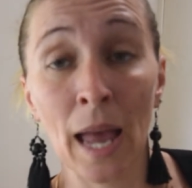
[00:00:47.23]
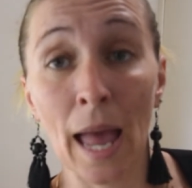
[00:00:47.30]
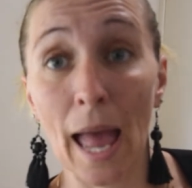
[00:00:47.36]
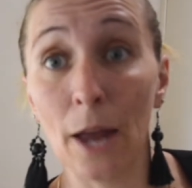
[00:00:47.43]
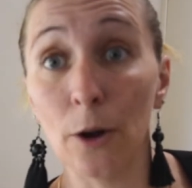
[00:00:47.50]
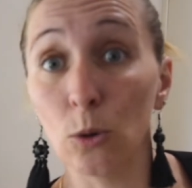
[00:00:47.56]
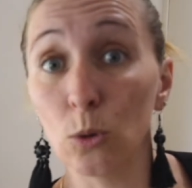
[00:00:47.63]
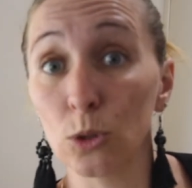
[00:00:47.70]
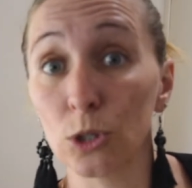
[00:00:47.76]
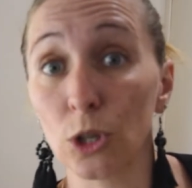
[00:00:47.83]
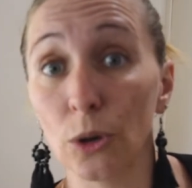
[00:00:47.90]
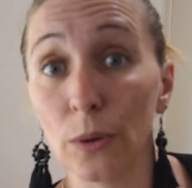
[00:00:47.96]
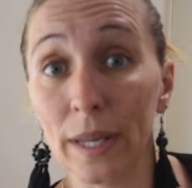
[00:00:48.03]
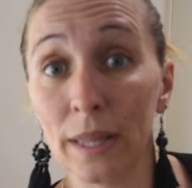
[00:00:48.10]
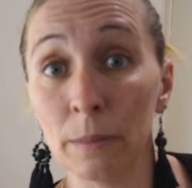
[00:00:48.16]
and
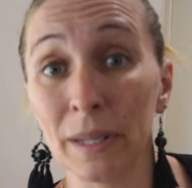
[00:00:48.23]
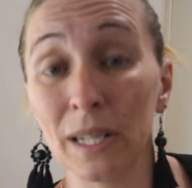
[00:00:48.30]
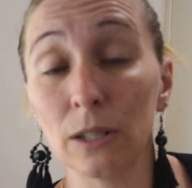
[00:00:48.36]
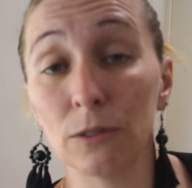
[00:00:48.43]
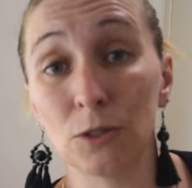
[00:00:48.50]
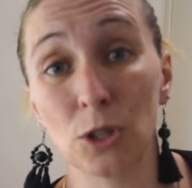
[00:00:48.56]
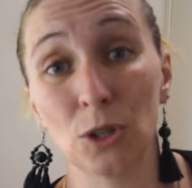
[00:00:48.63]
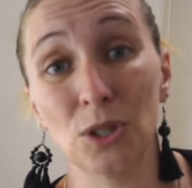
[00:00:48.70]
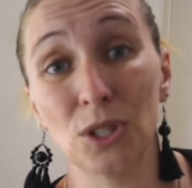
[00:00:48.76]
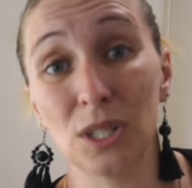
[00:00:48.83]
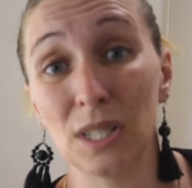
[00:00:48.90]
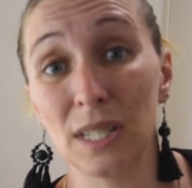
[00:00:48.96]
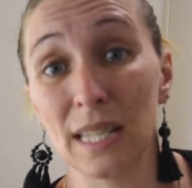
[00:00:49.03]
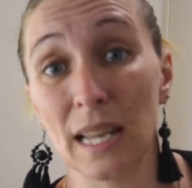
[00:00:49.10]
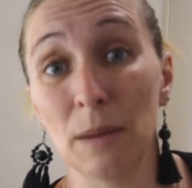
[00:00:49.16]
also in the middle of
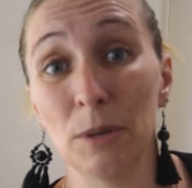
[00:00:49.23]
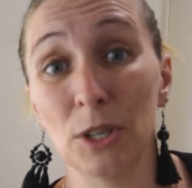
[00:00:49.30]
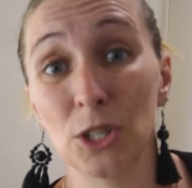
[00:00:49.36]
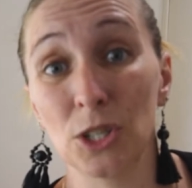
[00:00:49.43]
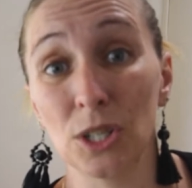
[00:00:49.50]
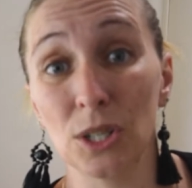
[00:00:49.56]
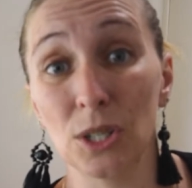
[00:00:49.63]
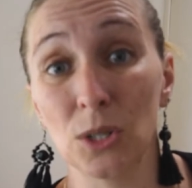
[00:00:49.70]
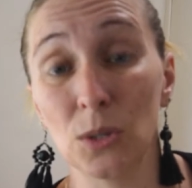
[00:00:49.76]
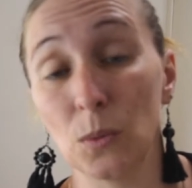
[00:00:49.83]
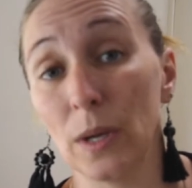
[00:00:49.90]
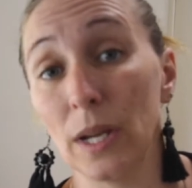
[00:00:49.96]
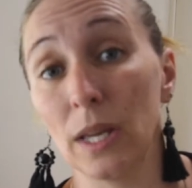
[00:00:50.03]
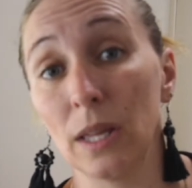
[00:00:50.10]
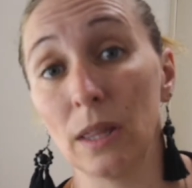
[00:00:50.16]
toasted sandwiches
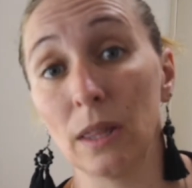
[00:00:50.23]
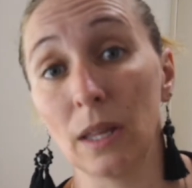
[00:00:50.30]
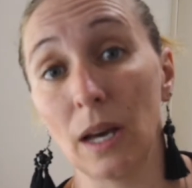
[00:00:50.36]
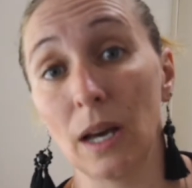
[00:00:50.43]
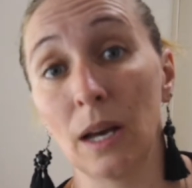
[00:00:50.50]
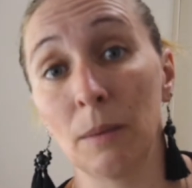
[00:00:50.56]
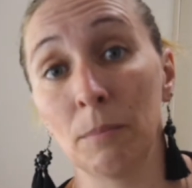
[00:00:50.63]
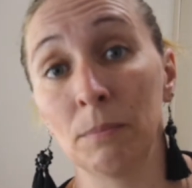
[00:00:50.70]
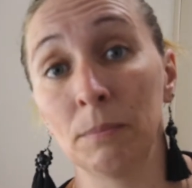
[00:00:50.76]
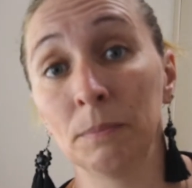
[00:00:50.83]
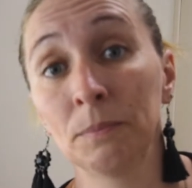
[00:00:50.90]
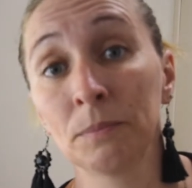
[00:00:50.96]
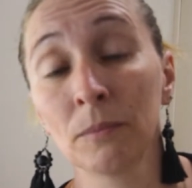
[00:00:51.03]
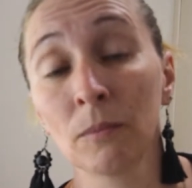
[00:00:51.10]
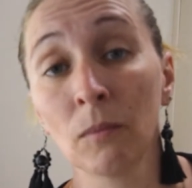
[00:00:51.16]
with
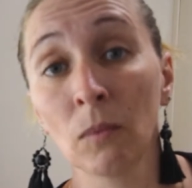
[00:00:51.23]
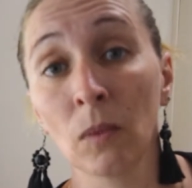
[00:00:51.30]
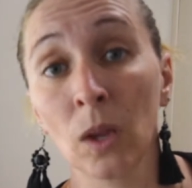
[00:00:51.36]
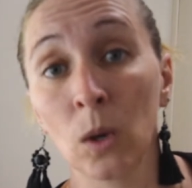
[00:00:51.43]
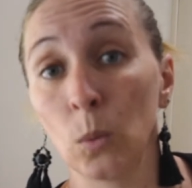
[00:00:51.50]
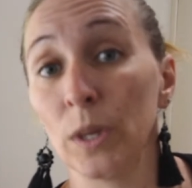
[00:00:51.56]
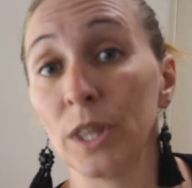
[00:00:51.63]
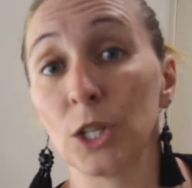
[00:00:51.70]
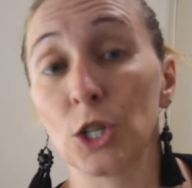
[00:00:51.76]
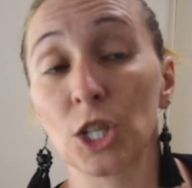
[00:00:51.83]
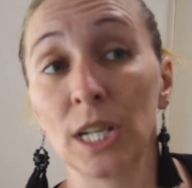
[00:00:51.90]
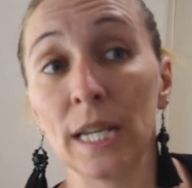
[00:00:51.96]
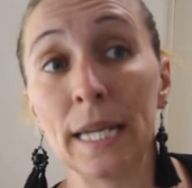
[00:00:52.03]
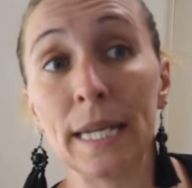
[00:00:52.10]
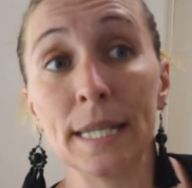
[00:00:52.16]
a
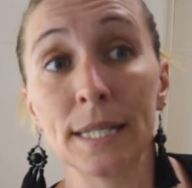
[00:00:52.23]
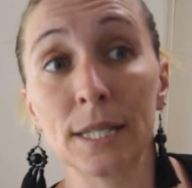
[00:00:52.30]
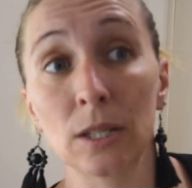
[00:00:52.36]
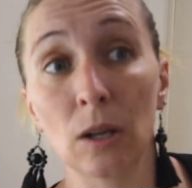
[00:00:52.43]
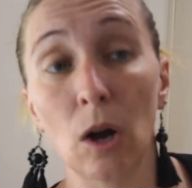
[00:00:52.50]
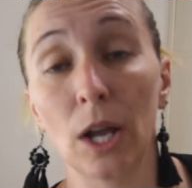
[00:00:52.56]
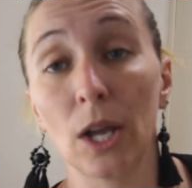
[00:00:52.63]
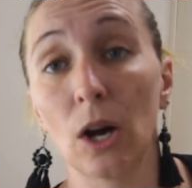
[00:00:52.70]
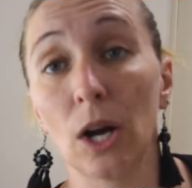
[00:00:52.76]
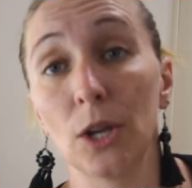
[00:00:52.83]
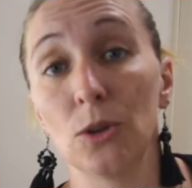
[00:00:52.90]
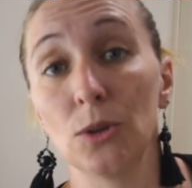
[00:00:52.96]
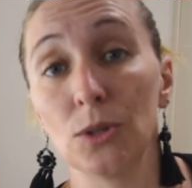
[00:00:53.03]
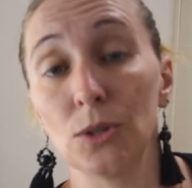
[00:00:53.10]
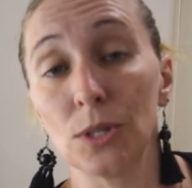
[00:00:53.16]
cheese. So I
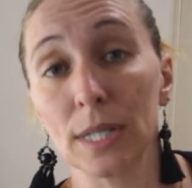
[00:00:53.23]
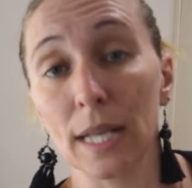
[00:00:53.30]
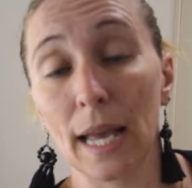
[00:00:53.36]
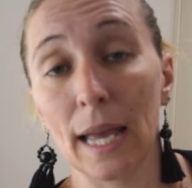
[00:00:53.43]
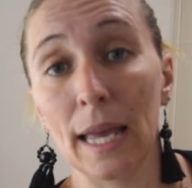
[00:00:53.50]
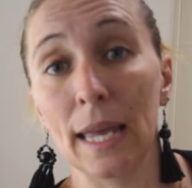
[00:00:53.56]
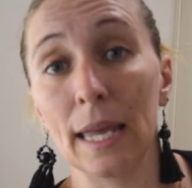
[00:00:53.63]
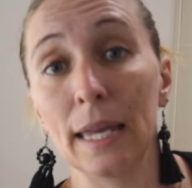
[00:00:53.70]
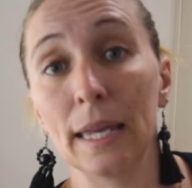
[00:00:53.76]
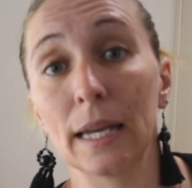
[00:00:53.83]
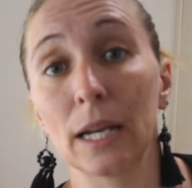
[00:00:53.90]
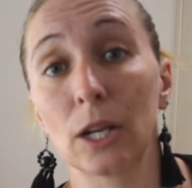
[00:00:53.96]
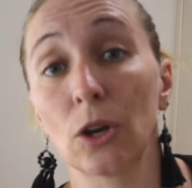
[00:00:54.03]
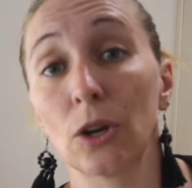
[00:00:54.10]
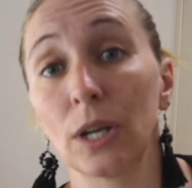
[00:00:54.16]
use a
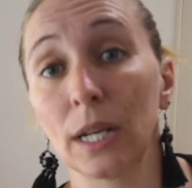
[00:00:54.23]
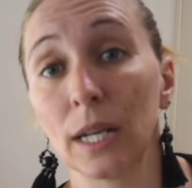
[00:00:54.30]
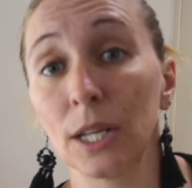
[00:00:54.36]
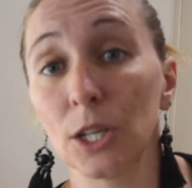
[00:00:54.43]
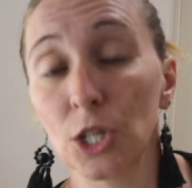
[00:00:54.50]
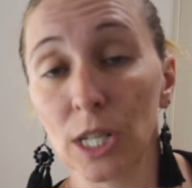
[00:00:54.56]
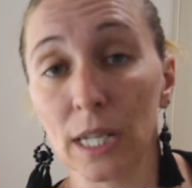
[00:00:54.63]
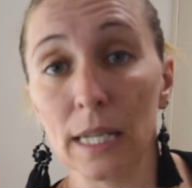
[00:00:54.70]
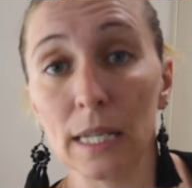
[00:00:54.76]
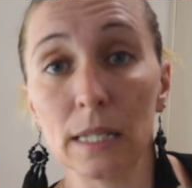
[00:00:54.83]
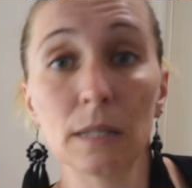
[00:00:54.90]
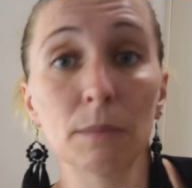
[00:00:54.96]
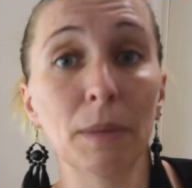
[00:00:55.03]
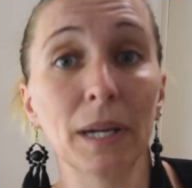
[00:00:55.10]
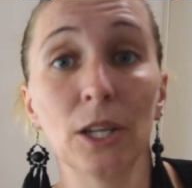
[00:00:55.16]
coconut
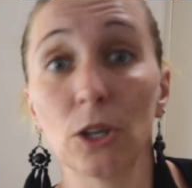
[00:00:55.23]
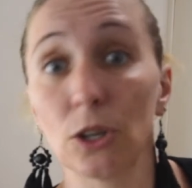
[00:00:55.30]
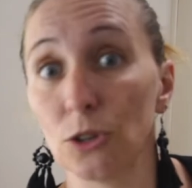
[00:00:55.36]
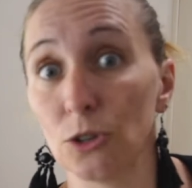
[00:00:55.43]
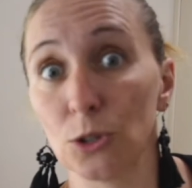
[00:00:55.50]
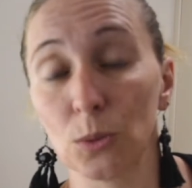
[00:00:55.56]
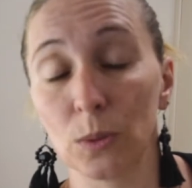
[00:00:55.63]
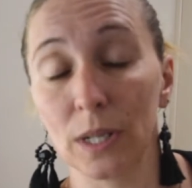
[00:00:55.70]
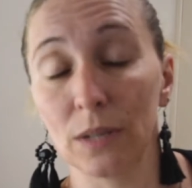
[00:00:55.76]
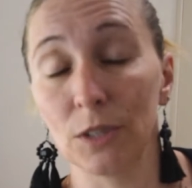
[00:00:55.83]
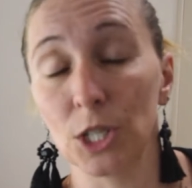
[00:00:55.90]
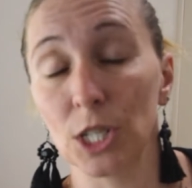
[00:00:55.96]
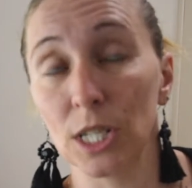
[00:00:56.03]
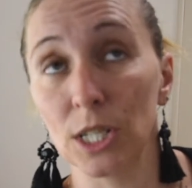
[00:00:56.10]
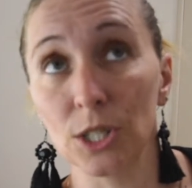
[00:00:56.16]
cheese, but you can use whatever
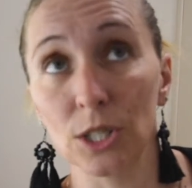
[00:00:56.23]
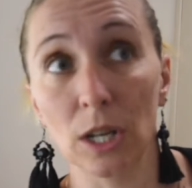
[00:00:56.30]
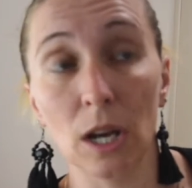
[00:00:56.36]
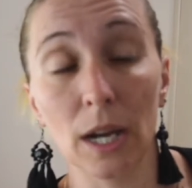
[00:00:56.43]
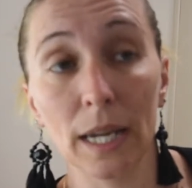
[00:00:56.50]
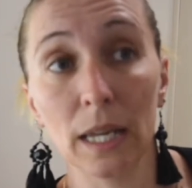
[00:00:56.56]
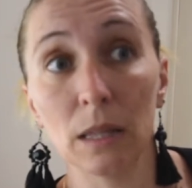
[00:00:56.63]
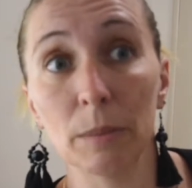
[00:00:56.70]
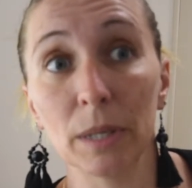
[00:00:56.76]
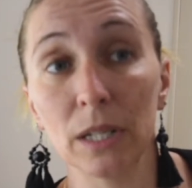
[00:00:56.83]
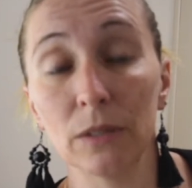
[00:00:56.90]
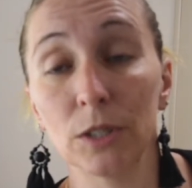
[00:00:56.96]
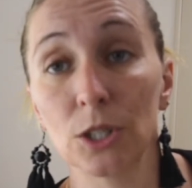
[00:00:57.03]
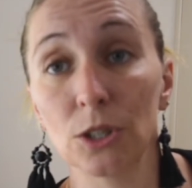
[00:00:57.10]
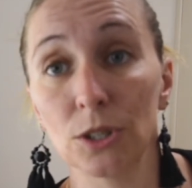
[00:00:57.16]
cheese you like in the middle
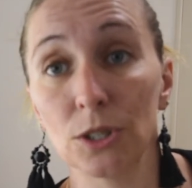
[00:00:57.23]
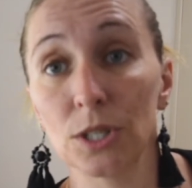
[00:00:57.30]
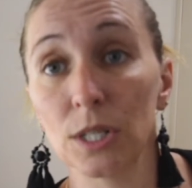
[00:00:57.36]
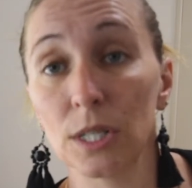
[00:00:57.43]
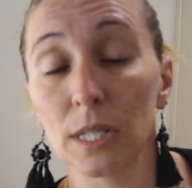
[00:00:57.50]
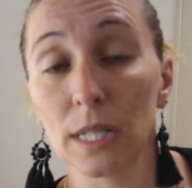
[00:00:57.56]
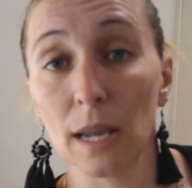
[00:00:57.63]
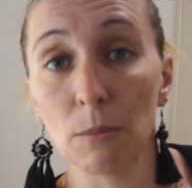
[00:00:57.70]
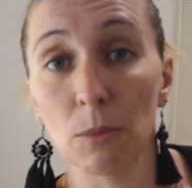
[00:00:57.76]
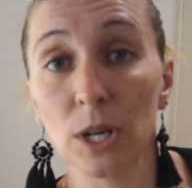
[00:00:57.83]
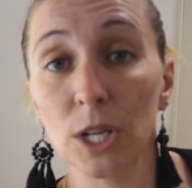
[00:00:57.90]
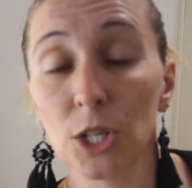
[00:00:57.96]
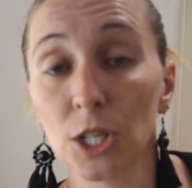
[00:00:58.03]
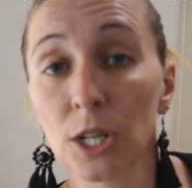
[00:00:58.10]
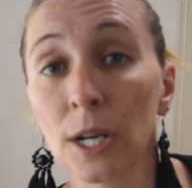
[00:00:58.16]
of a toasted
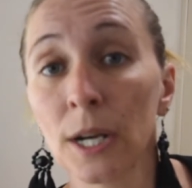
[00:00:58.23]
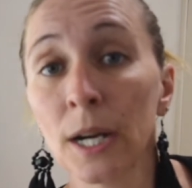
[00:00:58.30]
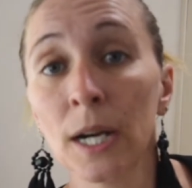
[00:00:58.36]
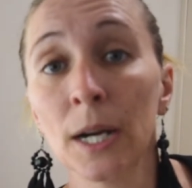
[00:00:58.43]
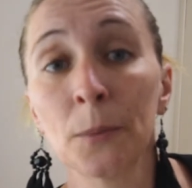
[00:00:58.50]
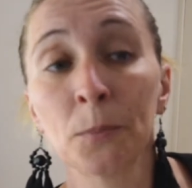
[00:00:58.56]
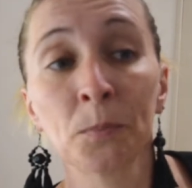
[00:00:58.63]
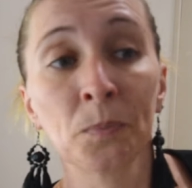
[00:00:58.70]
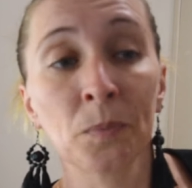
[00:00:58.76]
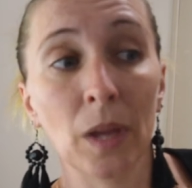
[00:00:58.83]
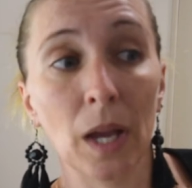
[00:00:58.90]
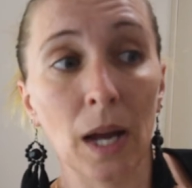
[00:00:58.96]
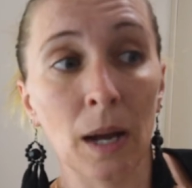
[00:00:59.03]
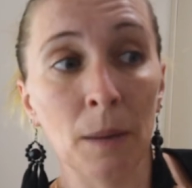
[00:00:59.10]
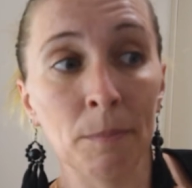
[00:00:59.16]
sandwich.
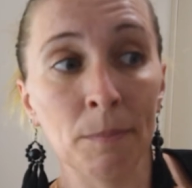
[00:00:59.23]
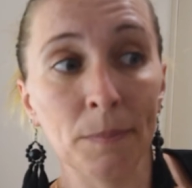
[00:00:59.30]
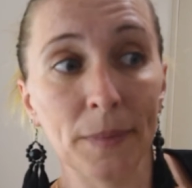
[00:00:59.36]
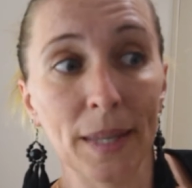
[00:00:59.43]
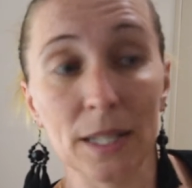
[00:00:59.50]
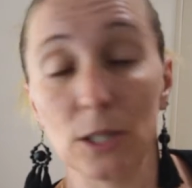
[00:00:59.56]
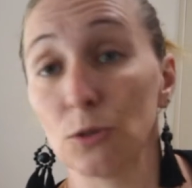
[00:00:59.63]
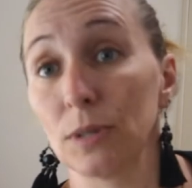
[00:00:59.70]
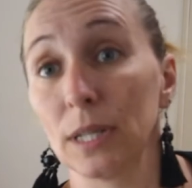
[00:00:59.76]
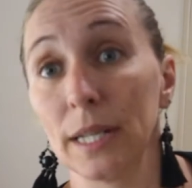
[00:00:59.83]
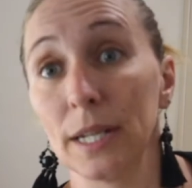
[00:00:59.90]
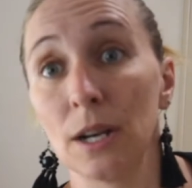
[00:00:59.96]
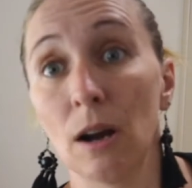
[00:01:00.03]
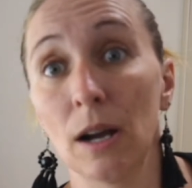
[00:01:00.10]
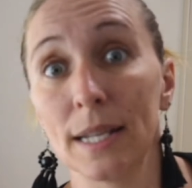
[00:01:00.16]
That's really
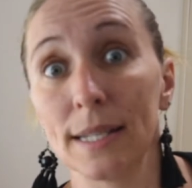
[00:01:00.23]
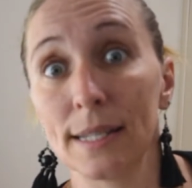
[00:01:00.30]
nice.